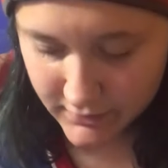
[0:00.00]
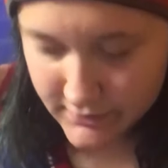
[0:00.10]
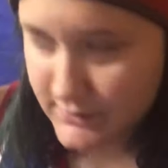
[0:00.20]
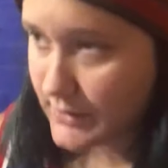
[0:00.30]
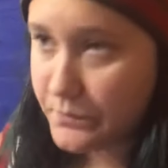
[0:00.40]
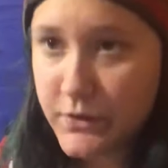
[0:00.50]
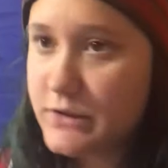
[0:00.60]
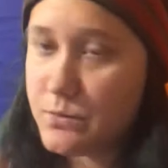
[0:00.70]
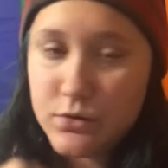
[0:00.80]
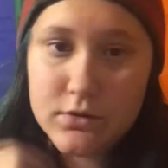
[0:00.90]
something
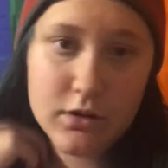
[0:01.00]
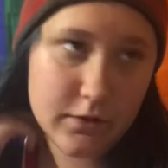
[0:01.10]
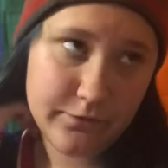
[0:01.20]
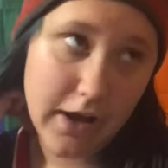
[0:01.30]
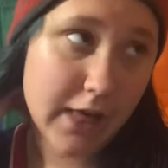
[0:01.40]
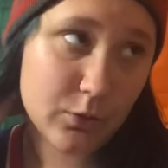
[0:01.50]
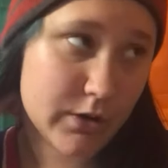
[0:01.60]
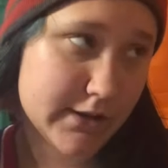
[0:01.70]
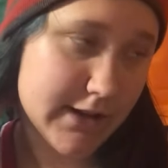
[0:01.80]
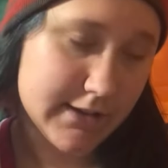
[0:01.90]

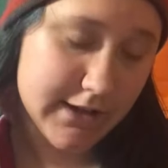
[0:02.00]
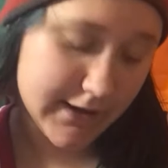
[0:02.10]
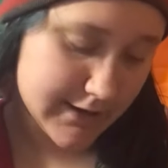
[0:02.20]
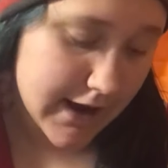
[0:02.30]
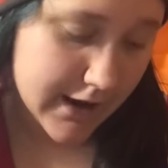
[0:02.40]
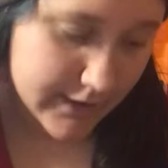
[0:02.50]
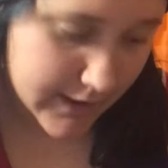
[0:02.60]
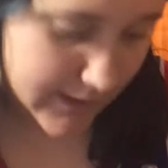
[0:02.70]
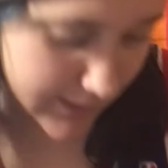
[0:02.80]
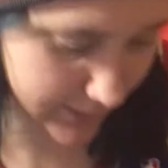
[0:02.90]
followers on TikTok
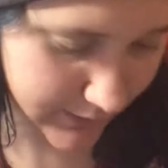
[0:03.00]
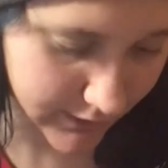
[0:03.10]
and